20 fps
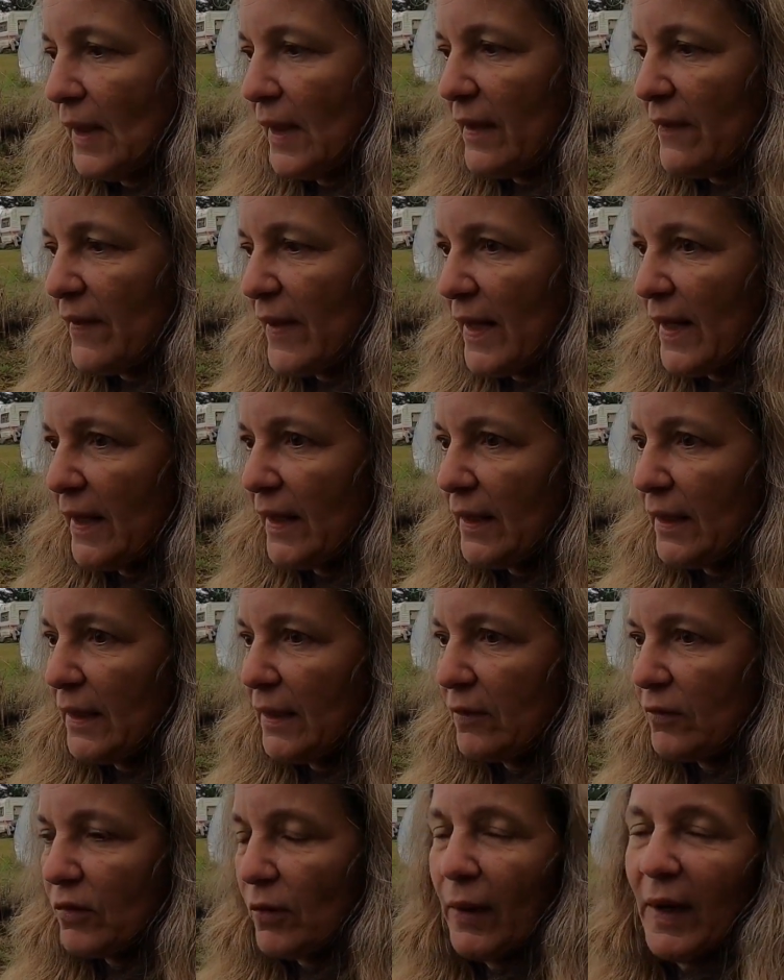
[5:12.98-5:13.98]
and then,
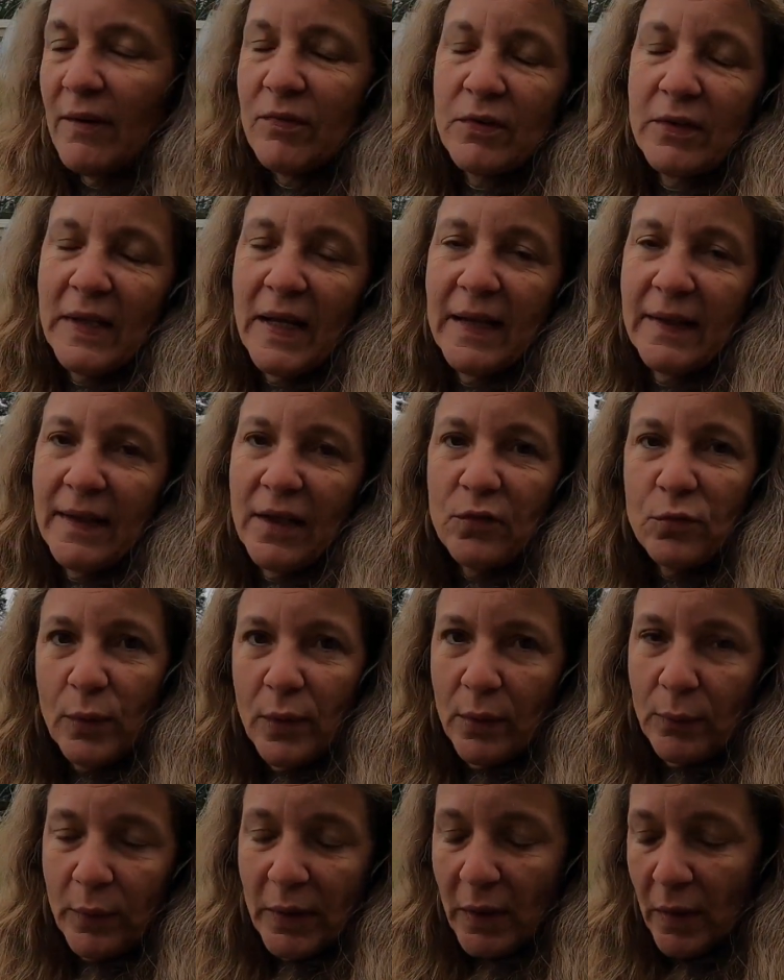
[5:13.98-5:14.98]
so after that, that's
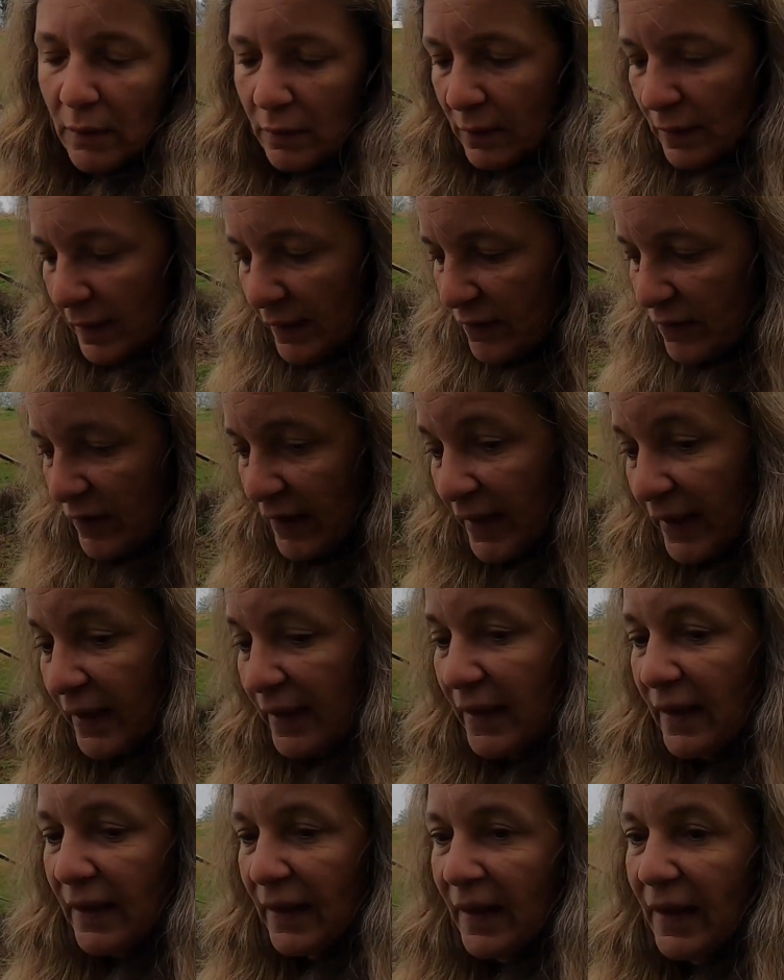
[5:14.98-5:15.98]
when we all got
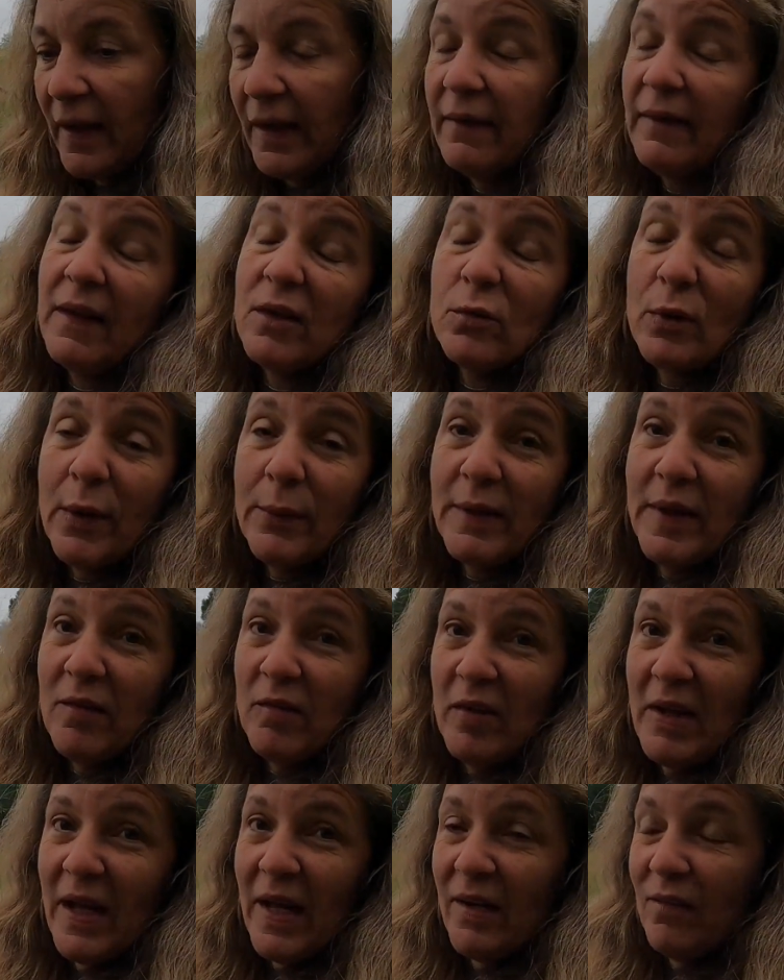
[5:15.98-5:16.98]
sick. And that's why we
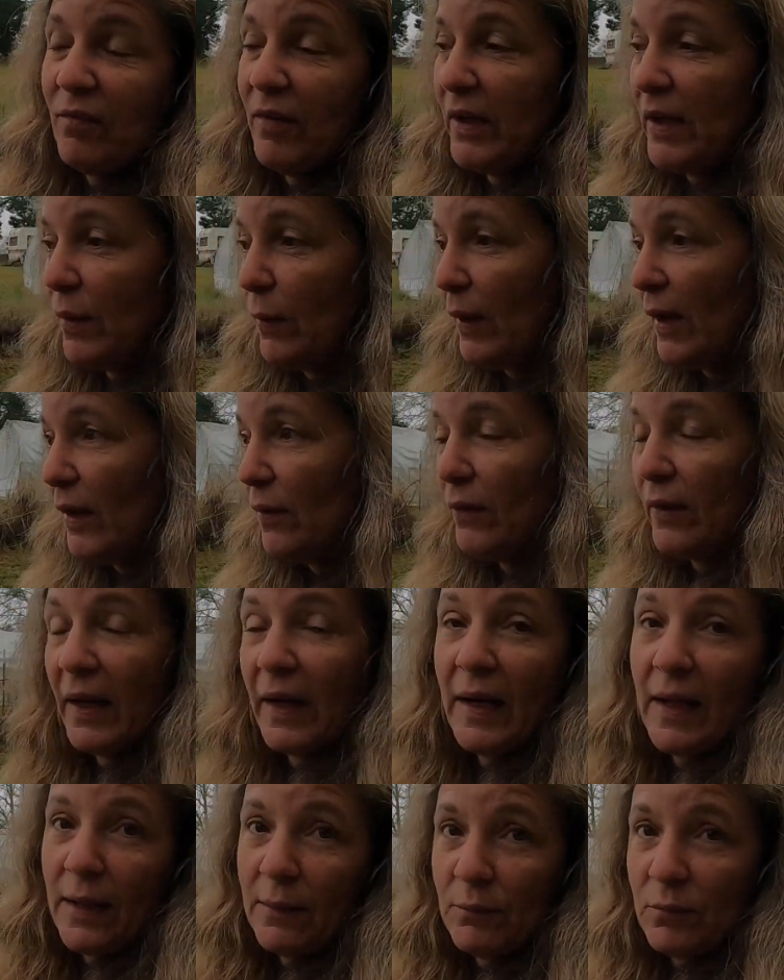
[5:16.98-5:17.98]
haven't had a video out.
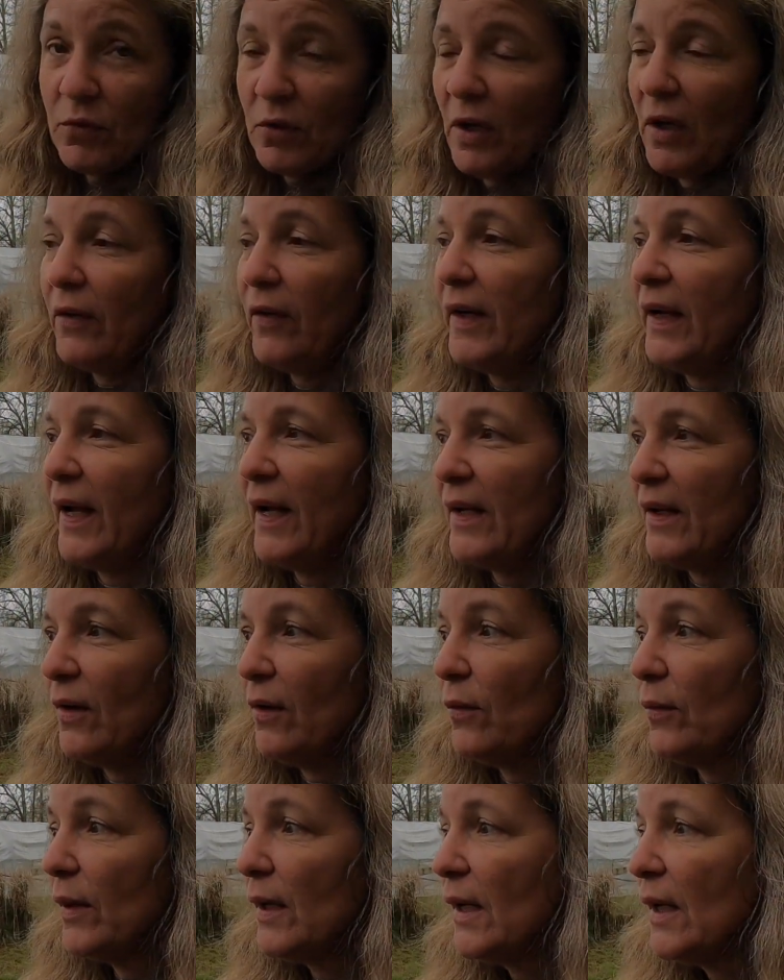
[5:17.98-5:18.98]
And I'm sorry, I
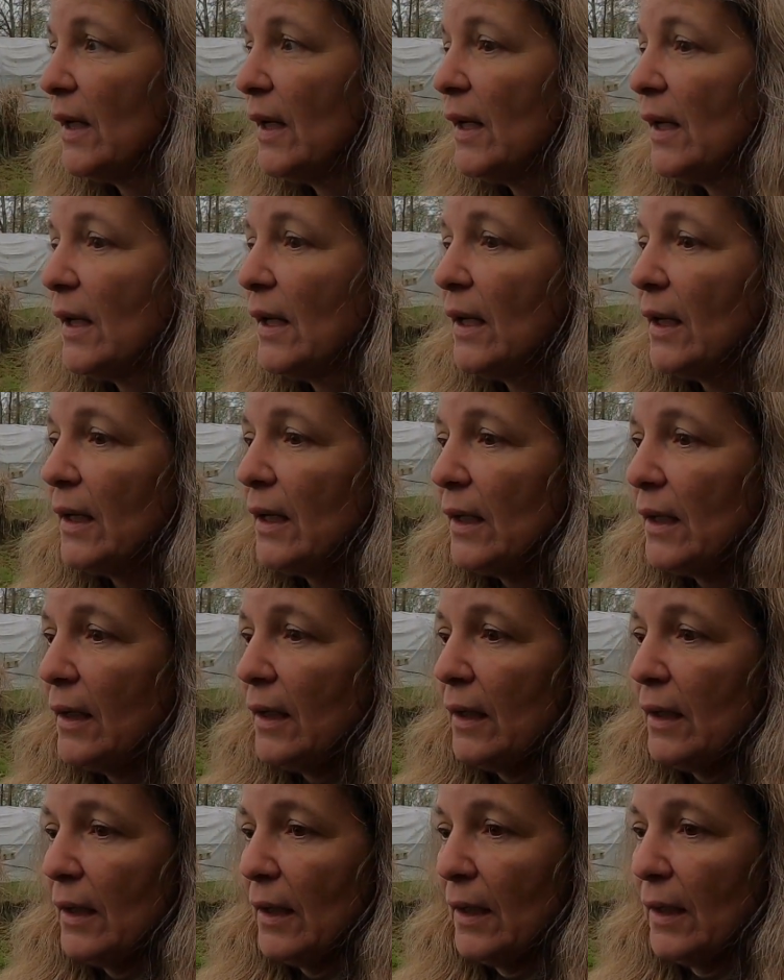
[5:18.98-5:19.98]
know.
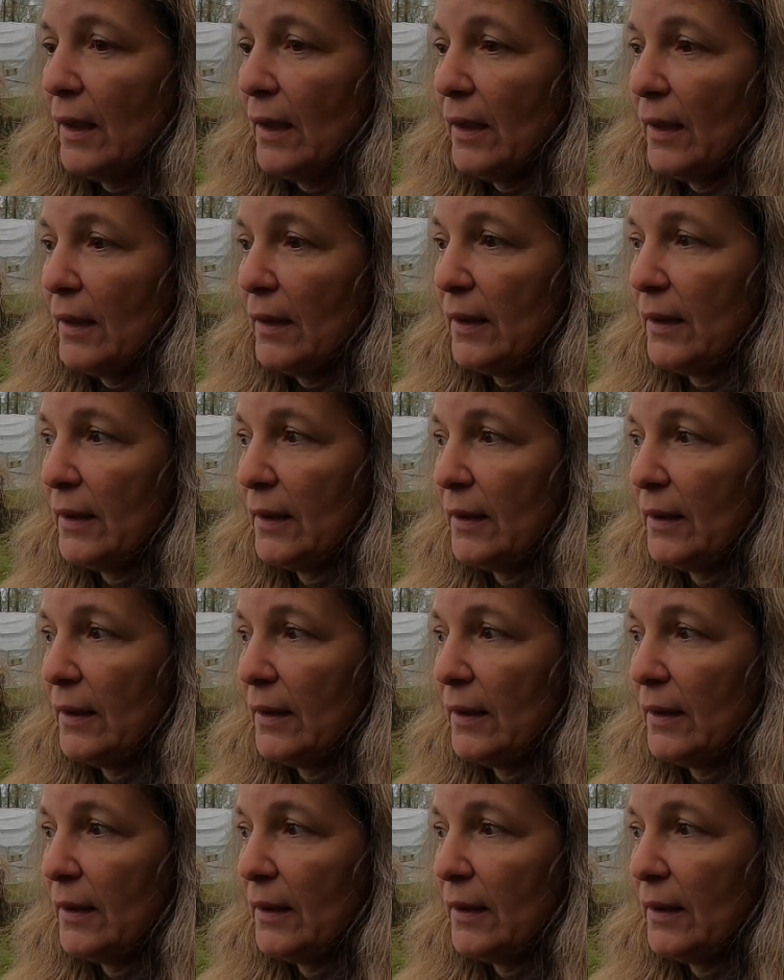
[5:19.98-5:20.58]
Uh,